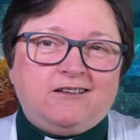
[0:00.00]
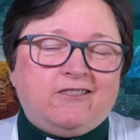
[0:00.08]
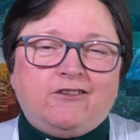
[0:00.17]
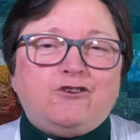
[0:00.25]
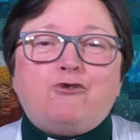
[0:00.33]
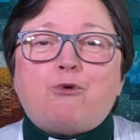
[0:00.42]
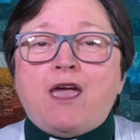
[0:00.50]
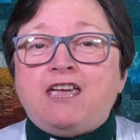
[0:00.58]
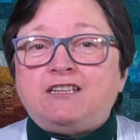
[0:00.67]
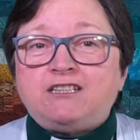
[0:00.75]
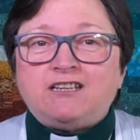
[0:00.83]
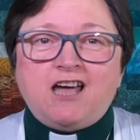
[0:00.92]
the
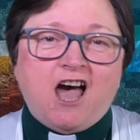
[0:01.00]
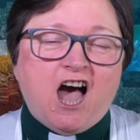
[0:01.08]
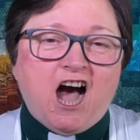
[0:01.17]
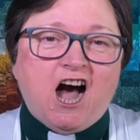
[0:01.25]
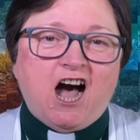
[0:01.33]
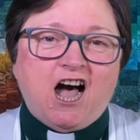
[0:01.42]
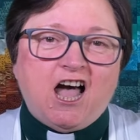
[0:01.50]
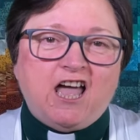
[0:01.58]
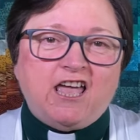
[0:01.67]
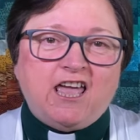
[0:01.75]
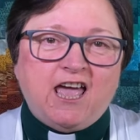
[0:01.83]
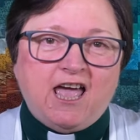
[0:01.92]
great
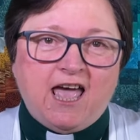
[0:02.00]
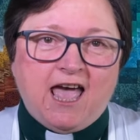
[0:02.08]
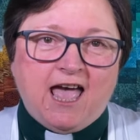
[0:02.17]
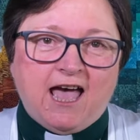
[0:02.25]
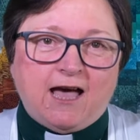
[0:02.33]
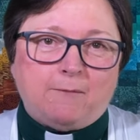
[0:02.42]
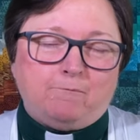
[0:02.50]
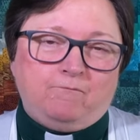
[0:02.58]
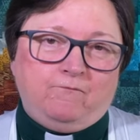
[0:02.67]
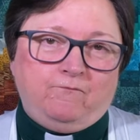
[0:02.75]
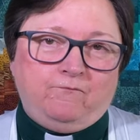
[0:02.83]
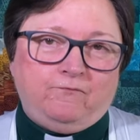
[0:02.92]
I am.
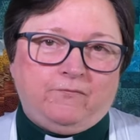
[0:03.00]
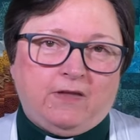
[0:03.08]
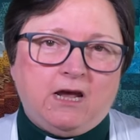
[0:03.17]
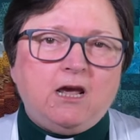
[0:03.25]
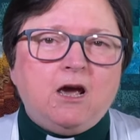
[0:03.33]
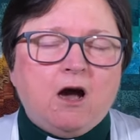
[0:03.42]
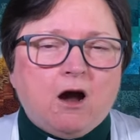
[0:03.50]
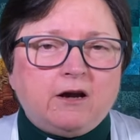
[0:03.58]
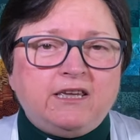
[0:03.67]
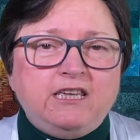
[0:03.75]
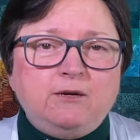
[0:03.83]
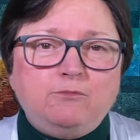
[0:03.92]
Our
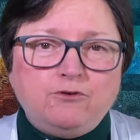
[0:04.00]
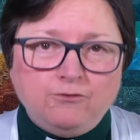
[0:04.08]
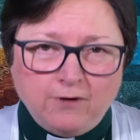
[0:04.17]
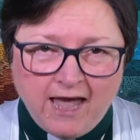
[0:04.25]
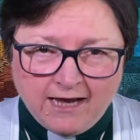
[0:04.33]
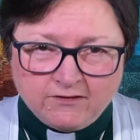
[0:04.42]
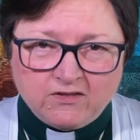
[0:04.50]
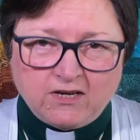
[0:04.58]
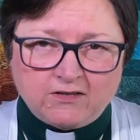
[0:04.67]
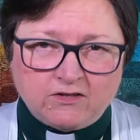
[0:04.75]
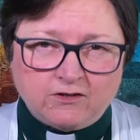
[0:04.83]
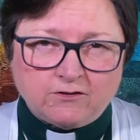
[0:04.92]
Hebrew
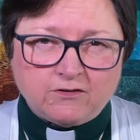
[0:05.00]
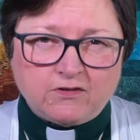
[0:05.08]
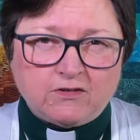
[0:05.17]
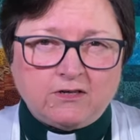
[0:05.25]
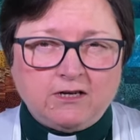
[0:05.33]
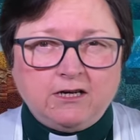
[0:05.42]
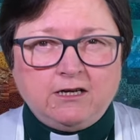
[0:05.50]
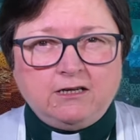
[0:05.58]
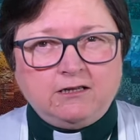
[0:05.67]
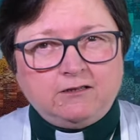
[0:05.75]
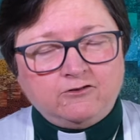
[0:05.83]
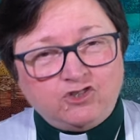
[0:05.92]
ancestors,
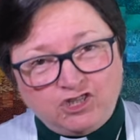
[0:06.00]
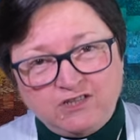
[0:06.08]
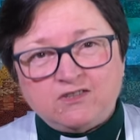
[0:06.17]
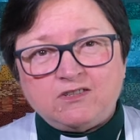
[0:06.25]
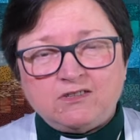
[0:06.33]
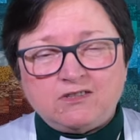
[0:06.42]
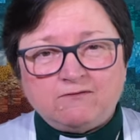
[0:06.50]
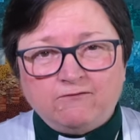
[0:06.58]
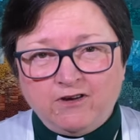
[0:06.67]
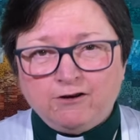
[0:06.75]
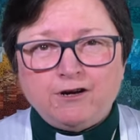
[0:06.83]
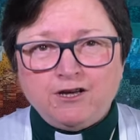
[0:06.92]
Jesus'
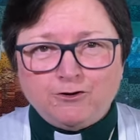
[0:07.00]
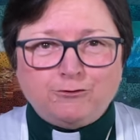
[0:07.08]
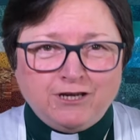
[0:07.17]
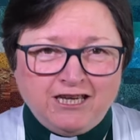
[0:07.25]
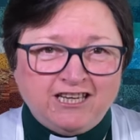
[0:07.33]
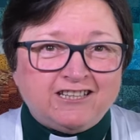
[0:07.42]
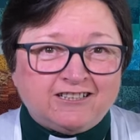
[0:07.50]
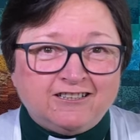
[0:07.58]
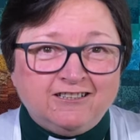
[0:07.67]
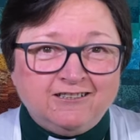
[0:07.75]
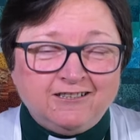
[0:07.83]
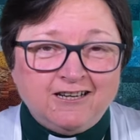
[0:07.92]
very own
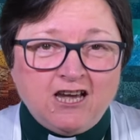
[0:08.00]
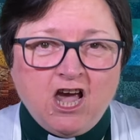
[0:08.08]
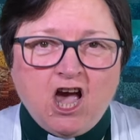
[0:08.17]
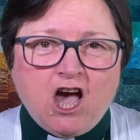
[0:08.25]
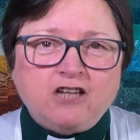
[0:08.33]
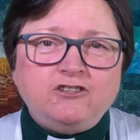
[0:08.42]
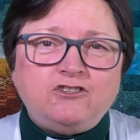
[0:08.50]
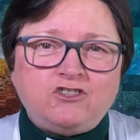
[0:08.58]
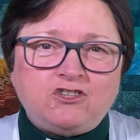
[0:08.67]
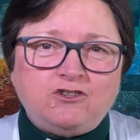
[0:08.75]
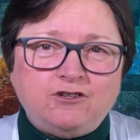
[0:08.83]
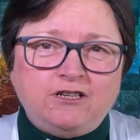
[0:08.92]
kin,
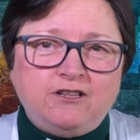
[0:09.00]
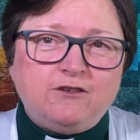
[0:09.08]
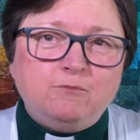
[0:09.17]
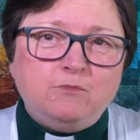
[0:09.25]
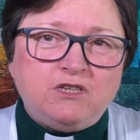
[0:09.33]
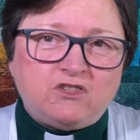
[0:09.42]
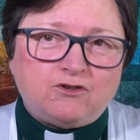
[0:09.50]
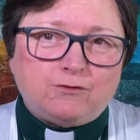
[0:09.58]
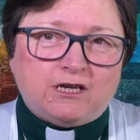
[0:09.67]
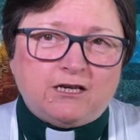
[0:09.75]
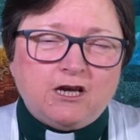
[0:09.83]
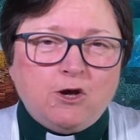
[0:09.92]
understood the
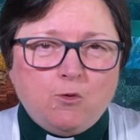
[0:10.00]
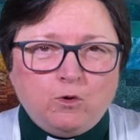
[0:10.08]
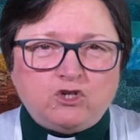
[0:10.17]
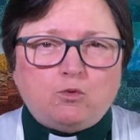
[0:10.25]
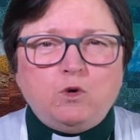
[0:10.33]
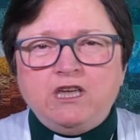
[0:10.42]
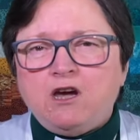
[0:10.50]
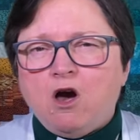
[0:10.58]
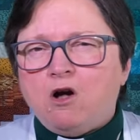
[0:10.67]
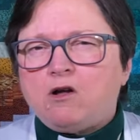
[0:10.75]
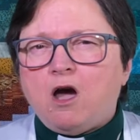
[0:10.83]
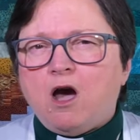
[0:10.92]
mystery which we
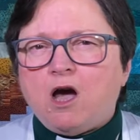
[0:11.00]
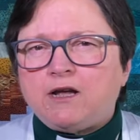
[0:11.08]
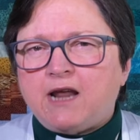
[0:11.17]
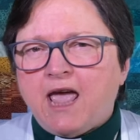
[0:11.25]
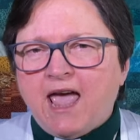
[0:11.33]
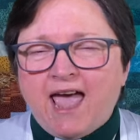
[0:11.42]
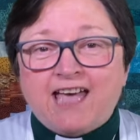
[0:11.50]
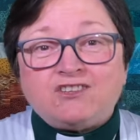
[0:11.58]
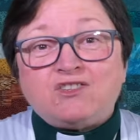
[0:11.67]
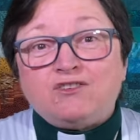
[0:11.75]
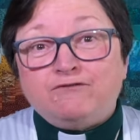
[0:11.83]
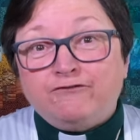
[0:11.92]
call God
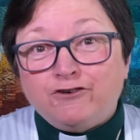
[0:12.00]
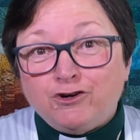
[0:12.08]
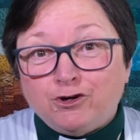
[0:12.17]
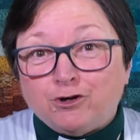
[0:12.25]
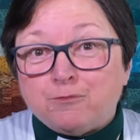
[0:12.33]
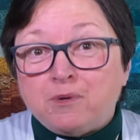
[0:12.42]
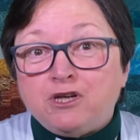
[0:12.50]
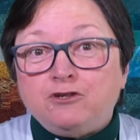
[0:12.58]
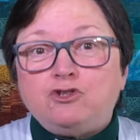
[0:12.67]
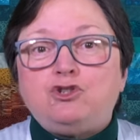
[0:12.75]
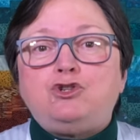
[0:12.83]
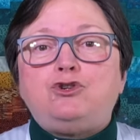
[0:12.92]
as the verb
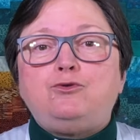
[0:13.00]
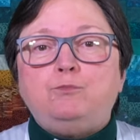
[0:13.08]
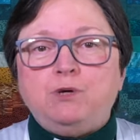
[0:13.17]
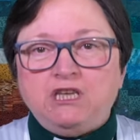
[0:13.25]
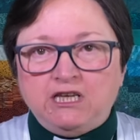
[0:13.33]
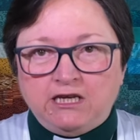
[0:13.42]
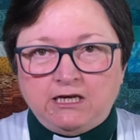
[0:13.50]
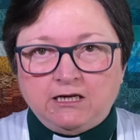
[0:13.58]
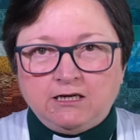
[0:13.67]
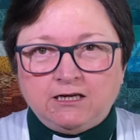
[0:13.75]
to be.